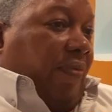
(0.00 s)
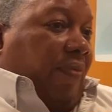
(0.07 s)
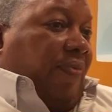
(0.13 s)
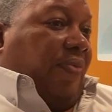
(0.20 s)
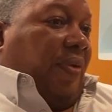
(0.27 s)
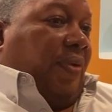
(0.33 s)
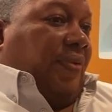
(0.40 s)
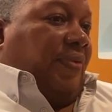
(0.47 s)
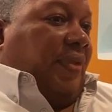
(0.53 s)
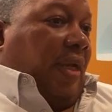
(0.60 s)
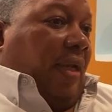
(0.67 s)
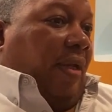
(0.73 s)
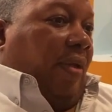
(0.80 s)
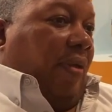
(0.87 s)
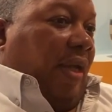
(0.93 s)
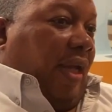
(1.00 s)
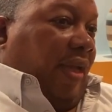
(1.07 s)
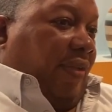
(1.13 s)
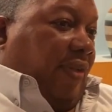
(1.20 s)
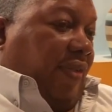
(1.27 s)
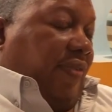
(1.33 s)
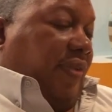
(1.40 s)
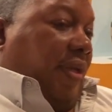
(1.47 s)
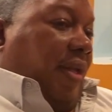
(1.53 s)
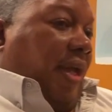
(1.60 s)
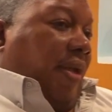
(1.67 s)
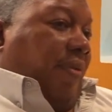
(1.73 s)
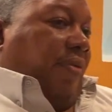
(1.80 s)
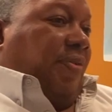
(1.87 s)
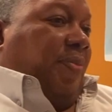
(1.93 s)
first day, as I said,
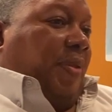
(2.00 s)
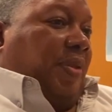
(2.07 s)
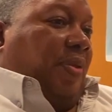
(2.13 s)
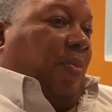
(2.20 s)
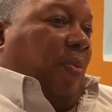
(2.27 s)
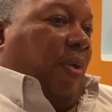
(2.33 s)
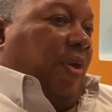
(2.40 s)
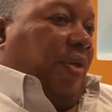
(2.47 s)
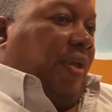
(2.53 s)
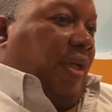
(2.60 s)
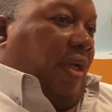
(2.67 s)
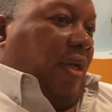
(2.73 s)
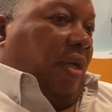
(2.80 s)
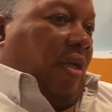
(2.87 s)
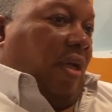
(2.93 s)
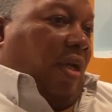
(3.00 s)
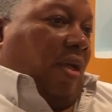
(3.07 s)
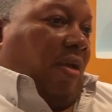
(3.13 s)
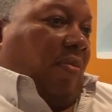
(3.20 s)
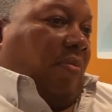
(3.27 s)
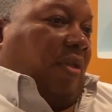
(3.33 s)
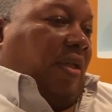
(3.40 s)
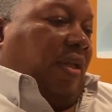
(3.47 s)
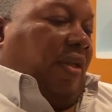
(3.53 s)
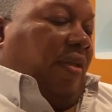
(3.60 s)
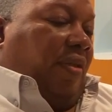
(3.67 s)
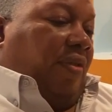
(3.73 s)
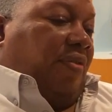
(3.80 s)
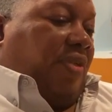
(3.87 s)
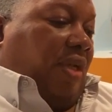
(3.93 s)
I spent it working,
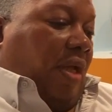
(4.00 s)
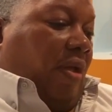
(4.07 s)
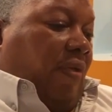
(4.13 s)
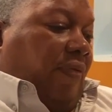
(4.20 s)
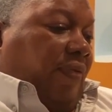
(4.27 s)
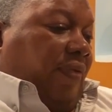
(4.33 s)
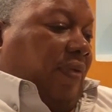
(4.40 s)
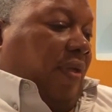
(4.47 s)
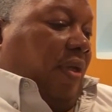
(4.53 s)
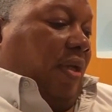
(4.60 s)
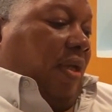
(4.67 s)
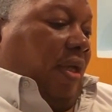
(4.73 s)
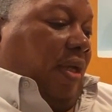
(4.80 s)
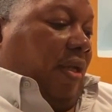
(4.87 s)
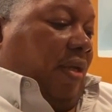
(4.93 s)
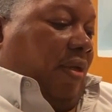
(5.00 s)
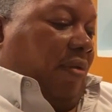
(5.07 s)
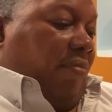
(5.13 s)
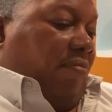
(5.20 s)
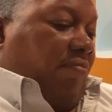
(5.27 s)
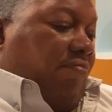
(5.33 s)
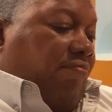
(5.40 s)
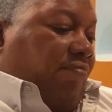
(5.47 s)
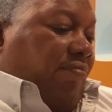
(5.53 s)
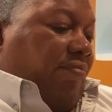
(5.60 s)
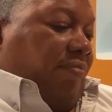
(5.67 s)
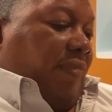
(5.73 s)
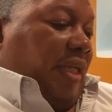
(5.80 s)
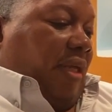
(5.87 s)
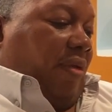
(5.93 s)
cleaning the shelves, and
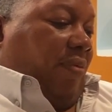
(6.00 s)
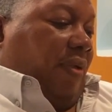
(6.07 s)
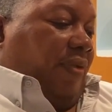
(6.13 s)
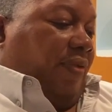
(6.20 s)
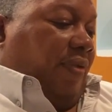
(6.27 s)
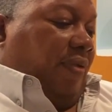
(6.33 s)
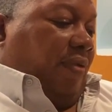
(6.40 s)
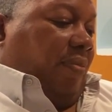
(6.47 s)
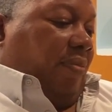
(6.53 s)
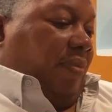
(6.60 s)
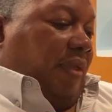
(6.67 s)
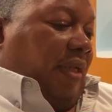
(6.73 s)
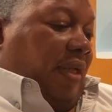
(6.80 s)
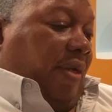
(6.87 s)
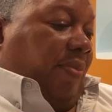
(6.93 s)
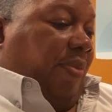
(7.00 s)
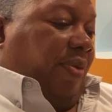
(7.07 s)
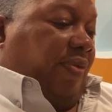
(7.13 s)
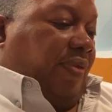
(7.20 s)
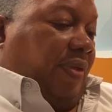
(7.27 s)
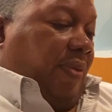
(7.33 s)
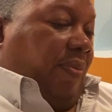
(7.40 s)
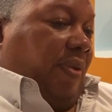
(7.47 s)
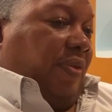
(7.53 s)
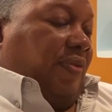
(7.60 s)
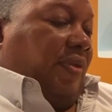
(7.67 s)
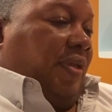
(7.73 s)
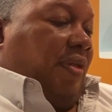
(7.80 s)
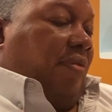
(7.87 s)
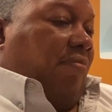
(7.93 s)
it wasn't glamorous, it
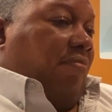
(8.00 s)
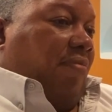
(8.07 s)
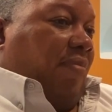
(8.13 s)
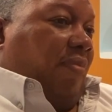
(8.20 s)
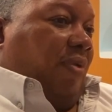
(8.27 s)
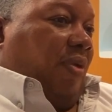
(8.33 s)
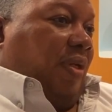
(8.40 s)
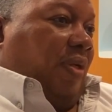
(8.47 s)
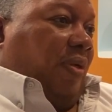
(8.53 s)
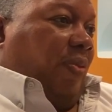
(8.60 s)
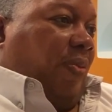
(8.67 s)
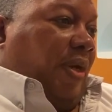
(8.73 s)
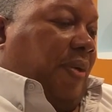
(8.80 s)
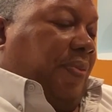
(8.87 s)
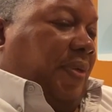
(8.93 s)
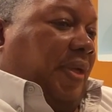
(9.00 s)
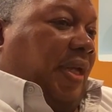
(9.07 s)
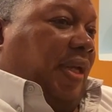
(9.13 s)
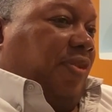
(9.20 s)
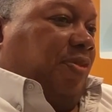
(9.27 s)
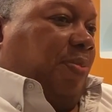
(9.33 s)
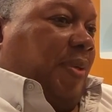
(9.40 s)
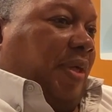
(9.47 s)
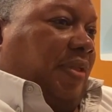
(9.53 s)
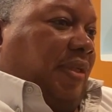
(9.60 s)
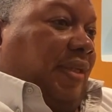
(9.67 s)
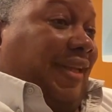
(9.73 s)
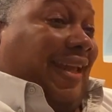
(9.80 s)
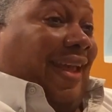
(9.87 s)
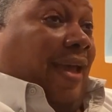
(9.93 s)
wasn't quite what I
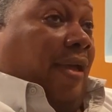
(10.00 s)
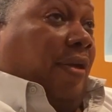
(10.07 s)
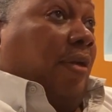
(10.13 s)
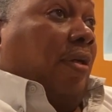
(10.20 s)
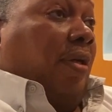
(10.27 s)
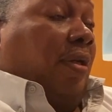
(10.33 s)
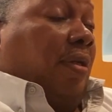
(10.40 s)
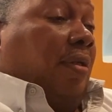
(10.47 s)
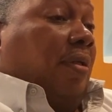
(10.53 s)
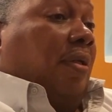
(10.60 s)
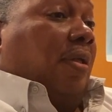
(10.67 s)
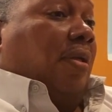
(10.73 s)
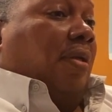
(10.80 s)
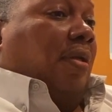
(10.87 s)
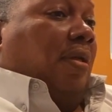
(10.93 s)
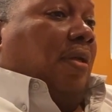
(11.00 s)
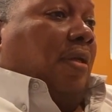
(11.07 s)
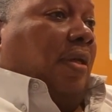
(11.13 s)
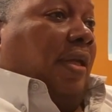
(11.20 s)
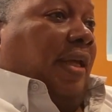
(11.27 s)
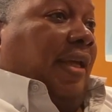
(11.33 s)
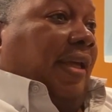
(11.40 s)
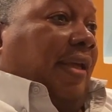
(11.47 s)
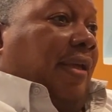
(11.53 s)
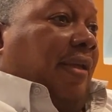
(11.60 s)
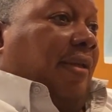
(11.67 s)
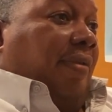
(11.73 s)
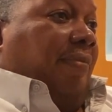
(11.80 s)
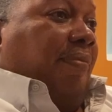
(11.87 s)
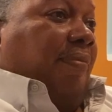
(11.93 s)
expected at all,
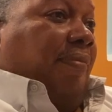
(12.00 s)
and